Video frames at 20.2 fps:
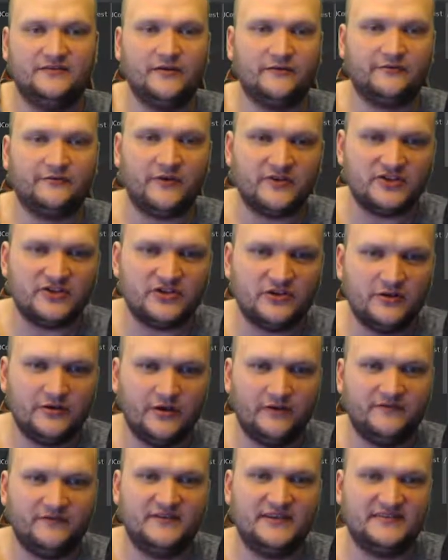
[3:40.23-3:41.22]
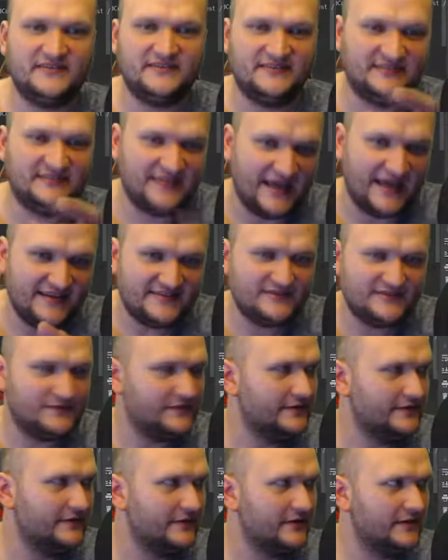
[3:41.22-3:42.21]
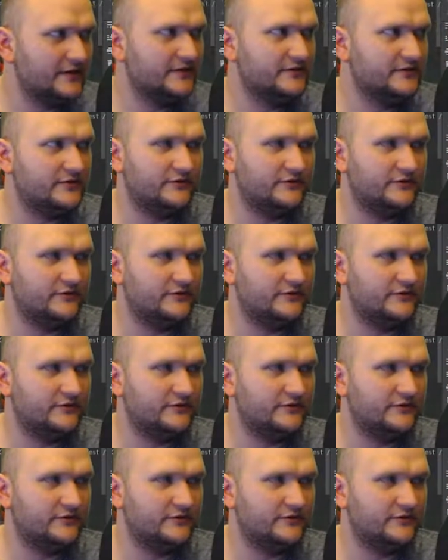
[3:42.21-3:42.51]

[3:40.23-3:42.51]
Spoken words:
function of this test, the